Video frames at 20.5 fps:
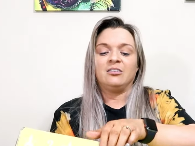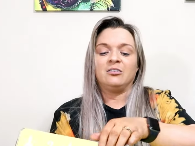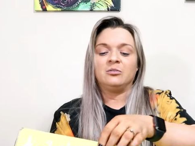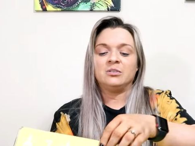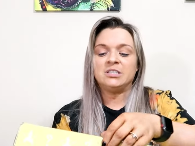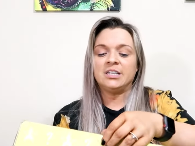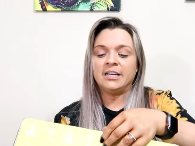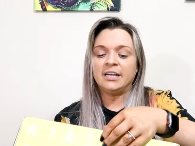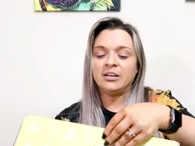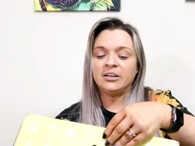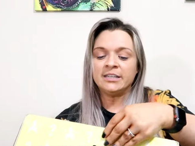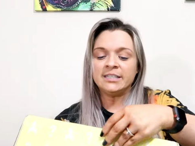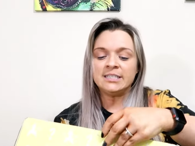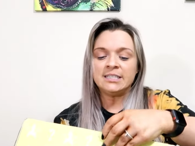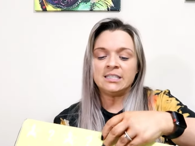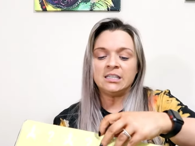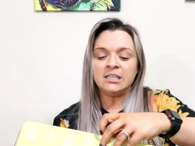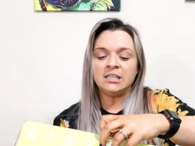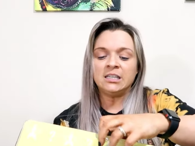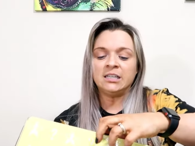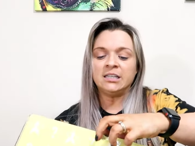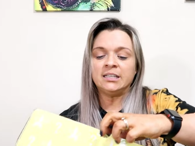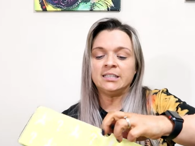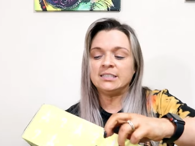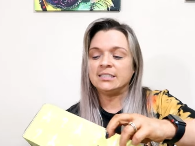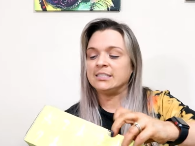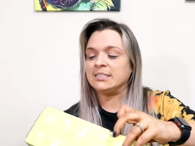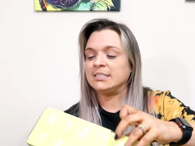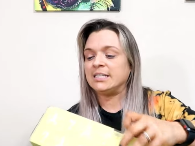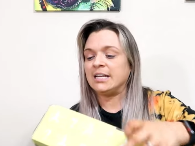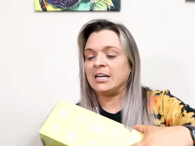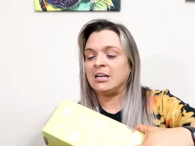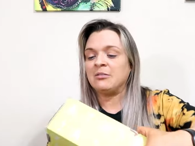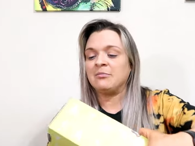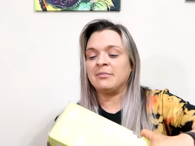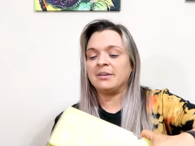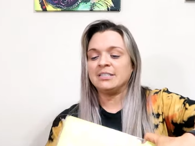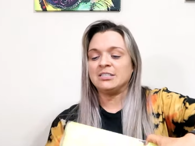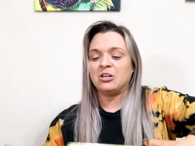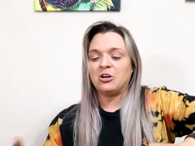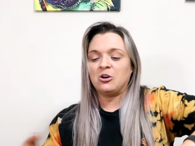Which I guarantee it's the
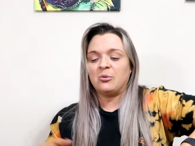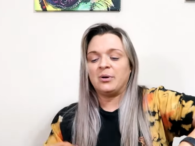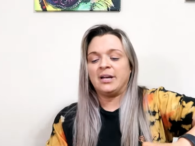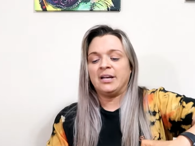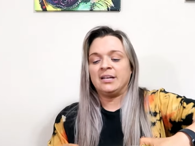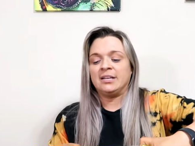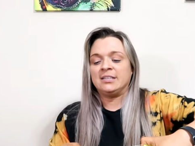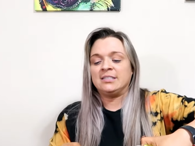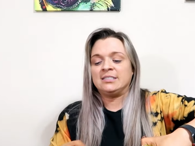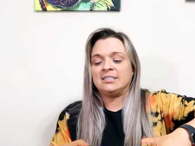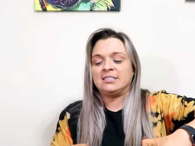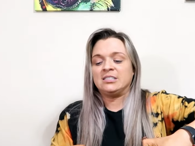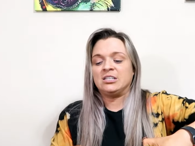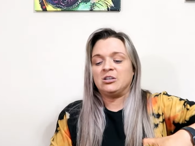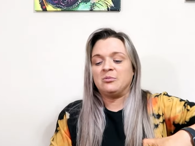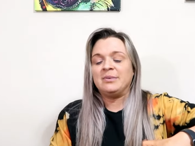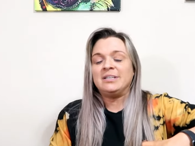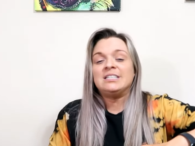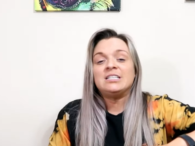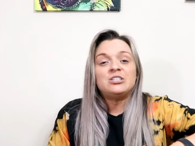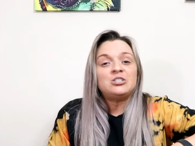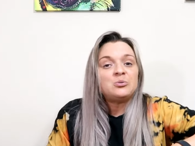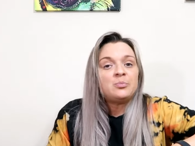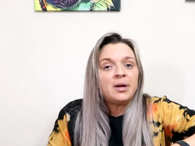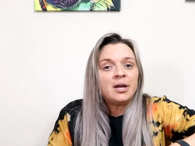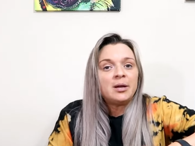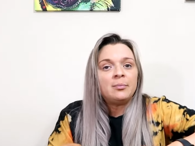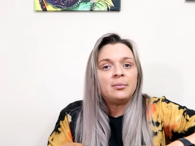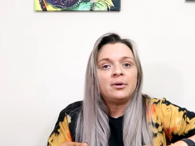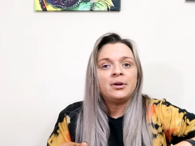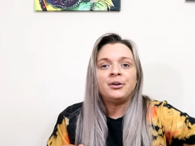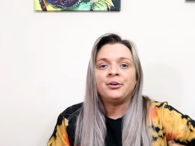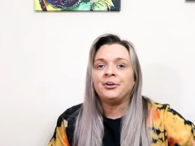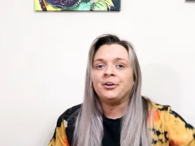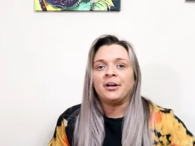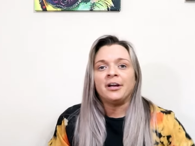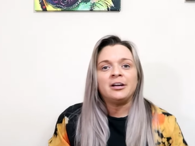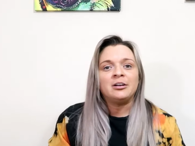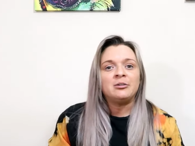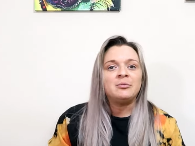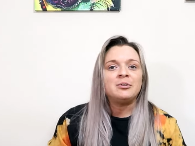same as always. It's gonna be tissue paper and you're
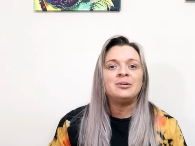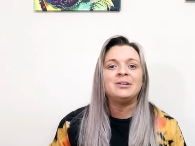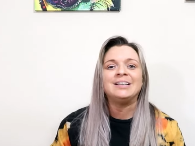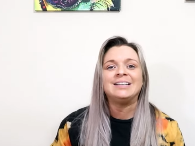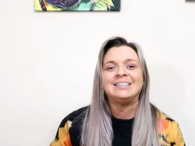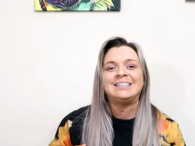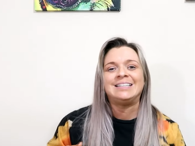not gonna be able to